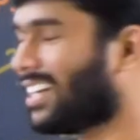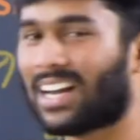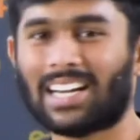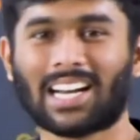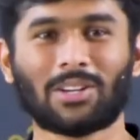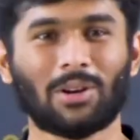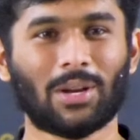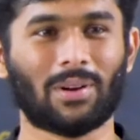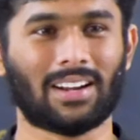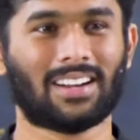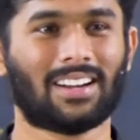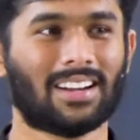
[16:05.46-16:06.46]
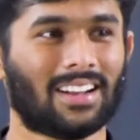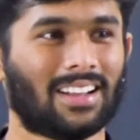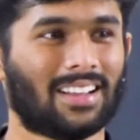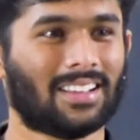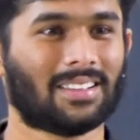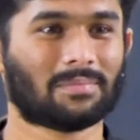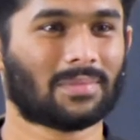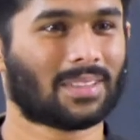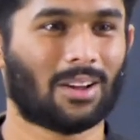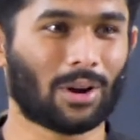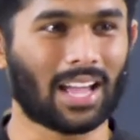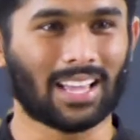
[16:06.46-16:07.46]
under Article 21.
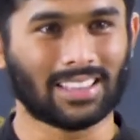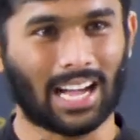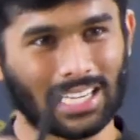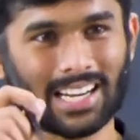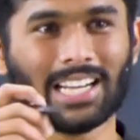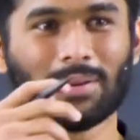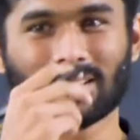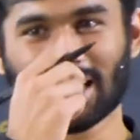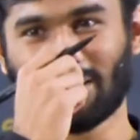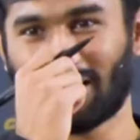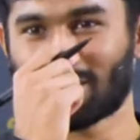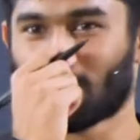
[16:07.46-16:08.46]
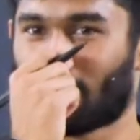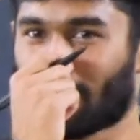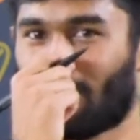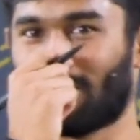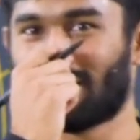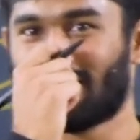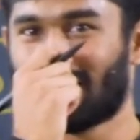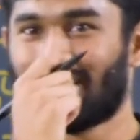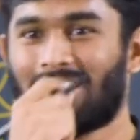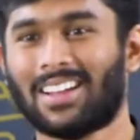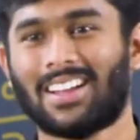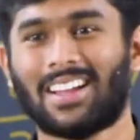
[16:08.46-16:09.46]
Okay, that right was given in Supreme Court
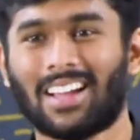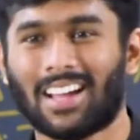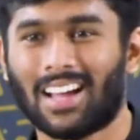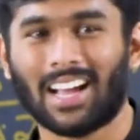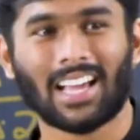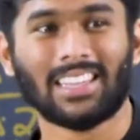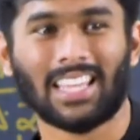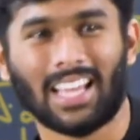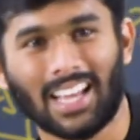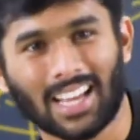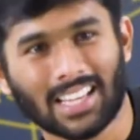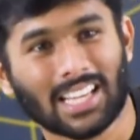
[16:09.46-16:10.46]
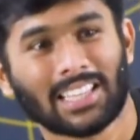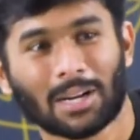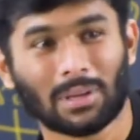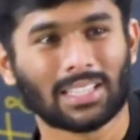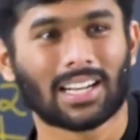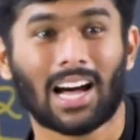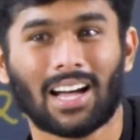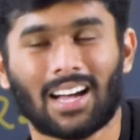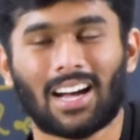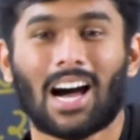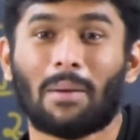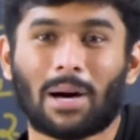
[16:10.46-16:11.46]
in the Jantar Mantar
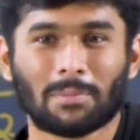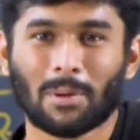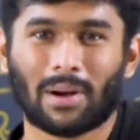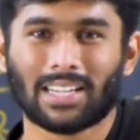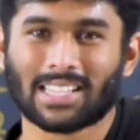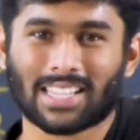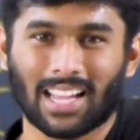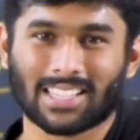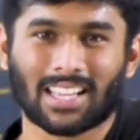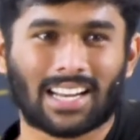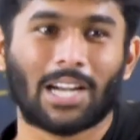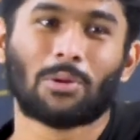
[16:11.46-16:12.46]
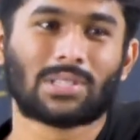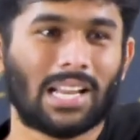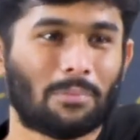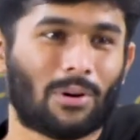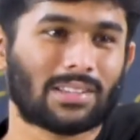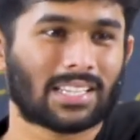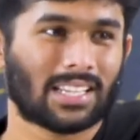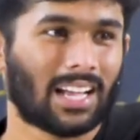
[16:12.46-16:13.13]
Aam Aadmi Party's case. Right to sleep was